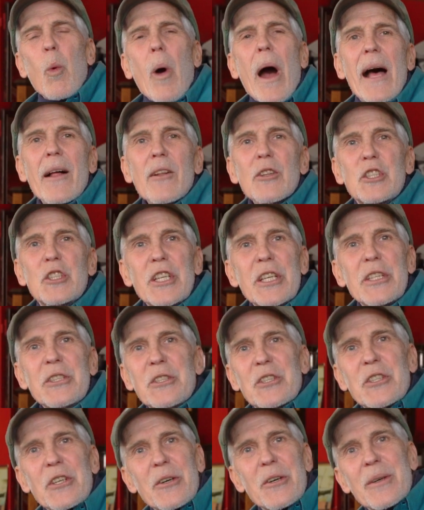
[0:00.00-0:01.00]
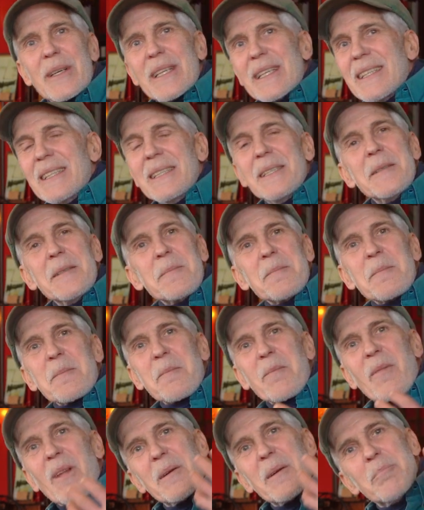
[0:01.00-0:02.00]
wild ginger, and
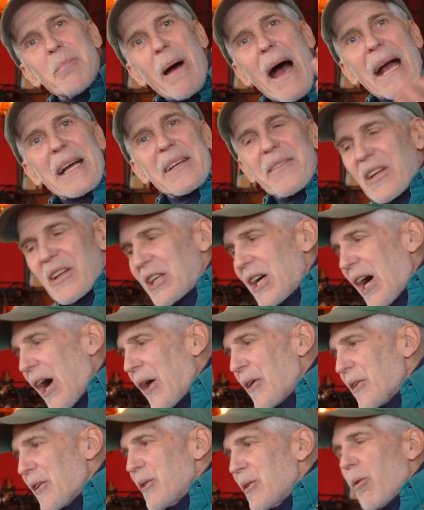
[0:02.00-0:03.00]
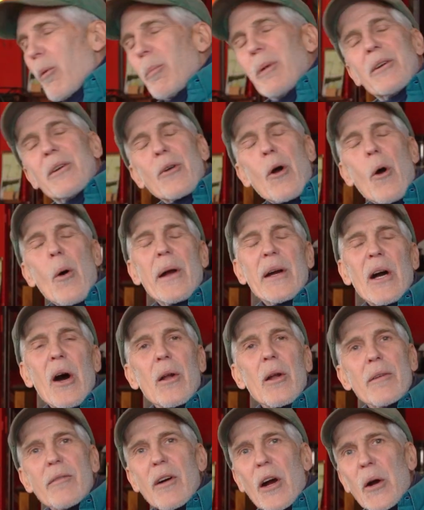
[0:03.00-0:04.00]
back in the garden we'll be growing
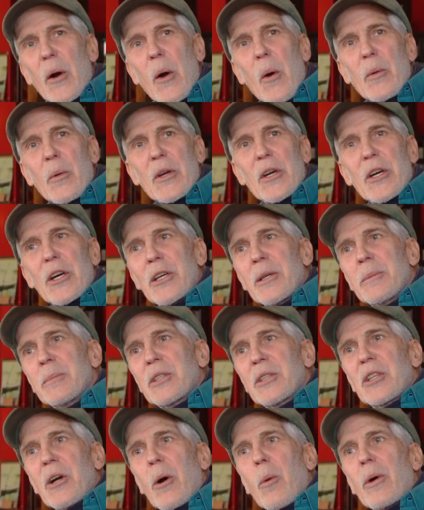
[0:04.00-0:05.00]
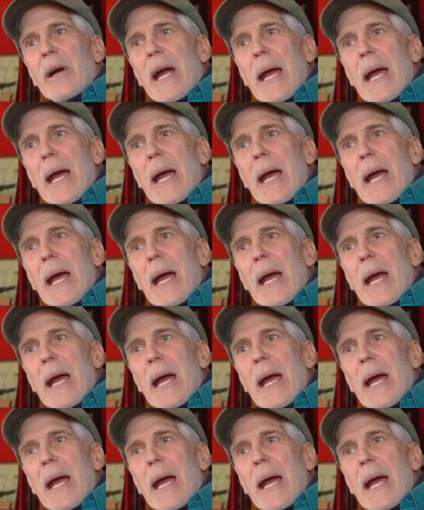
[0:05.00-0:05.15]
all of our own herbs, so we're